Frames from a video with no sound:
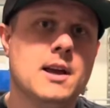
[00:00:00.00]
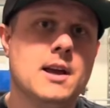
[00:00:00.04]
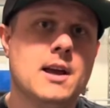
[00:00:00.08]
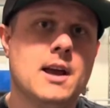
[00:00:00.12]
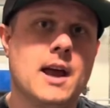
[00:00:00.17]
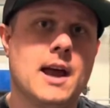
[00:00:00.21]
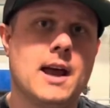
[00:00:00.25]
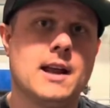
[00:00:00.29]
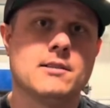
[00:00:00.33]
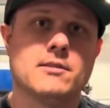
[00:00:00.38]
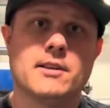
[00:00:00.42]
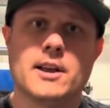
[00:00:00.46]

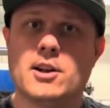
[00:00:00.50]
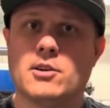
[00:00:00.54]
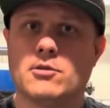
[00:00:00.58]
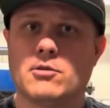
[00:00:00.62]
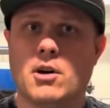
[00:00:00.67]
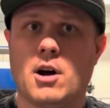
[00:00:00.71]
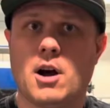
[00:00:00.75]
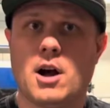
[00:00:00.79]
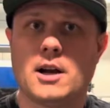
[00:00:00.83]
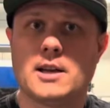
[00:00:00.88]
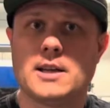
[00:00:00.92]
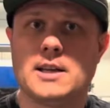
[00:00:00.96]
And later
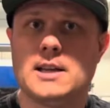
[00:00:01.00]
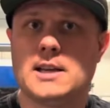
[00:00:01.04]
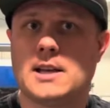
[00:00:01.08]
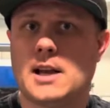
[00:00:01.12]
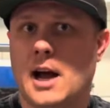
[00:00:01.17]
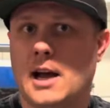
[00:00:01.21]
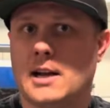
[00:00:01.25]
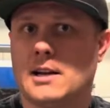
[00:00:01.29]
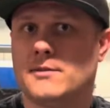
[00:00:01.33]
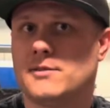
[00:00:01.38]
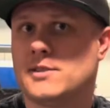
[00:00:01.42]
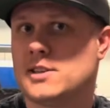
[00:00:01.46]
on, he
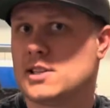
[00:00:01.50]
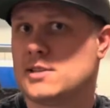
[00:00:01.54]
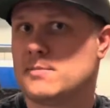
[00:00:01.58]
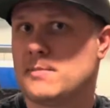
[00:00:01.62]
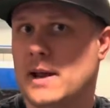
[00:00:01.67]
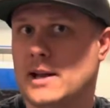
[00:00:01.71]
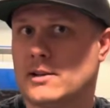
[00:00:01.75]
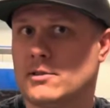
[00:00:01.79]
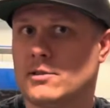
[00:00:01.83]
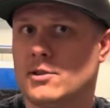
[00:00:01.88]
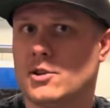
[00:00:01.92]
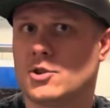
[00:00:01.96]
kind of
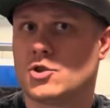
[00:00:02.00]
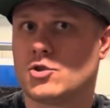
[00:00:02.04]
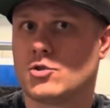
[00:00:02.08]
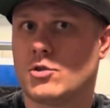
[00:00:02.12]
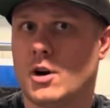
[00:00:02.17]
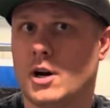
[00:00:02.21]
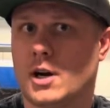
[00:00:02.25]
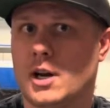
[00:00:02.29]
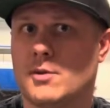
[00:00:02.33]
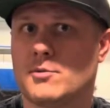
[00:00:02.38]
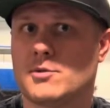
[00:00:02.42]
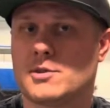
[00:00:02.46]
dismantled the
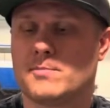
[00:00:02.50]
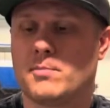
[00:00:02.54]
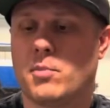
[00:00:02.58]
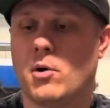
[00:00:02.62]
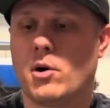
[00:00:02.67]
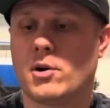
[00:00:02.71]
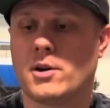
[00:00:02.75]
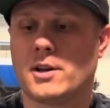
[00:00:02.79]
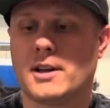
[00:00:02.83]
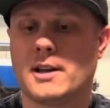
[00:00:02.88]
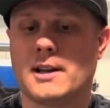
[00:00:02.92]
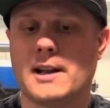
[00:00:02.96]
truck and was
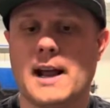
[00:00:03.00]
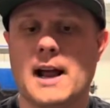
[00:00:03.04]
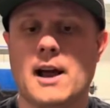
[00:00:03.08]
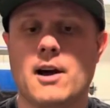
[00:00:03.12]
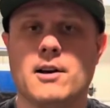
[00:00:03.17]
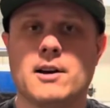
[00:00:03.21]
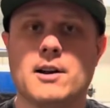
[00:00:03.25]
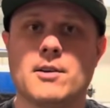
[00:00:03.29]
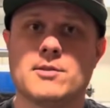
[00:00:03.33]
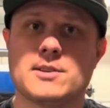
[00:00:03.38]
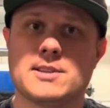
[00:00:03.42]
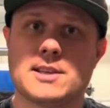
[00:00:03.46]
parting it out,
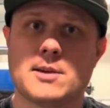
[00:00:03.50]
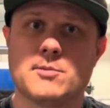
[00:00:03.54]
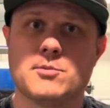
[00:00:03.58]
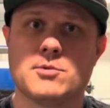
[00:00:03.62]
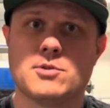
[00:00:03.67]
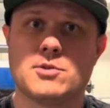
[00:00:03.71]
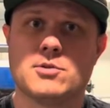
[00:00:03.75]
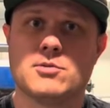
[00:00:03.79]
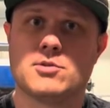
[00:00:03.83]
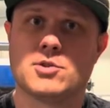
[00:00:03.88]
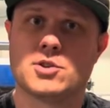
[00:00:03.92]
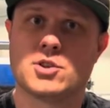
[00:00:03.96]
and I was able
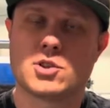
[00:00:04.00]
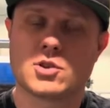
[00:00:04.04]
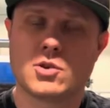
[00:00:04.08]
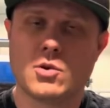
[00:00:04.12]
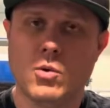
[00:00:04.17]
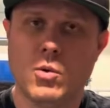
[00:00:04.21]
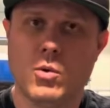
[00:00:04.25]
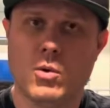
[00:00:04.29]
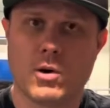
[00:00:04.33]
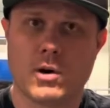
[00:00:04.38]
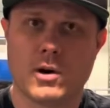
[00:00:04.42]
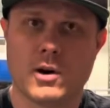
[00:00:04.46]
to
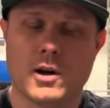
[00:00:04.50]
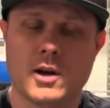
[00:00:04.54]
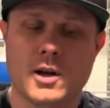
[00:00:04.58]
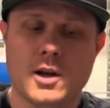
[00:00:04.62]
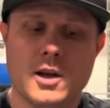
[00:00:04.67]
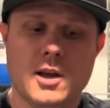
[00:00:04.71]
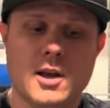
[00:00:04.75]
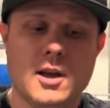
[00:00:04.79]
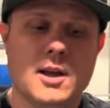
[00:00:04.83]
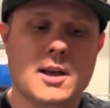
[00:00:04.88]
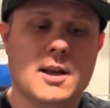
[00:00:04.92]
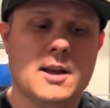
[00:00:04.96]
score
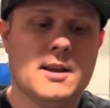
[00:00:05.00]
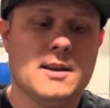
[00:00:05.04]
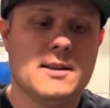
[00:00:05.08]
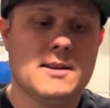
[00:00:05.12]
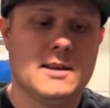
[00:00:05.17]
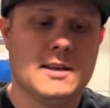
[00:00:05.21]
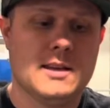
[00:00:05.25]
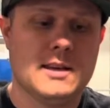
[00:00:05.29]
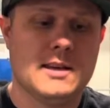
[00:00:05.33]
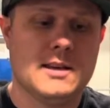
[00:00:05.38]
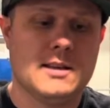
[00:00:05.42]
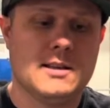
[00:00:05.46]

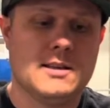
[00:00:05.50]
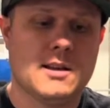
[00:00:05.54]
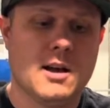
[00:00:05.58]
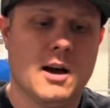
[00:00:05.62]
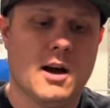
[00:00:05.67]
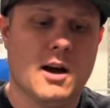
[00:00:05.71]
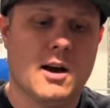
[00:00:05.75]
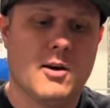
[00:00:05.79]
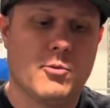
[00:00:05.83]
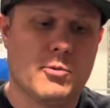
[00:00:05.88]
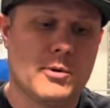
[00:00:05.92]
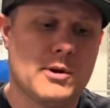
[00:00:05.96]
the
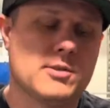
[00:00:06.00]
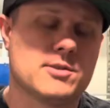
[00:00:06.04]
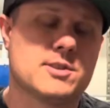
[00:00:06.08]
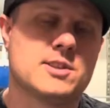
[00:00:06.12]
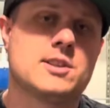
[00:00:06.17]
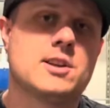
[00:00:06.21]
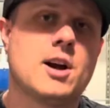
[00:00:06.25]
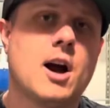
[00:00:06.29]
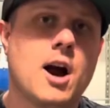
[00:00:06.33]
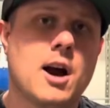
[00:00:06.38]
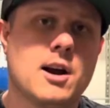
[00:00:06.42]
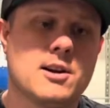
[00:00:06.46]
wheels and
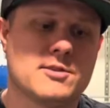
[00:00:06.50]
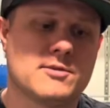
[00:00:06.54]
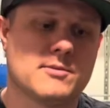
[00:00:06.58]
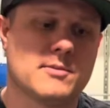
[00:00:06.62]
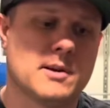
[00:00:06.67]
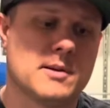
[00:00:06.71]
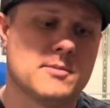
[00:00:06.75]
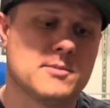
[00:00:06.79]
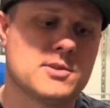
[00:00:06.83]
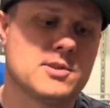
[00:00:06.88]
tires from him.